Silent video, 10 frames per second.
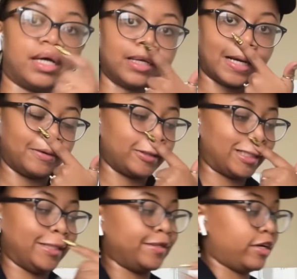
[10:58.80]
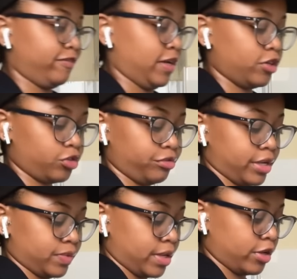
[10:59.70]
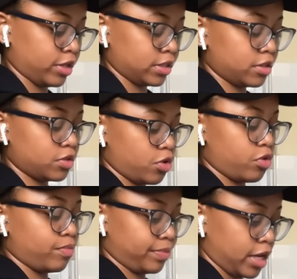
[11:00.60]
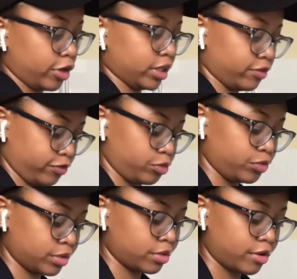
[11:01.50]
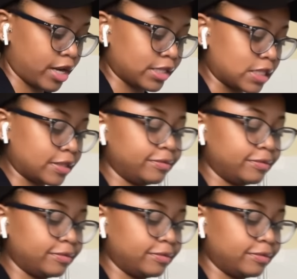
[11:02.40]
I, I will clean after I show you guys what I got. So I got the juice, right?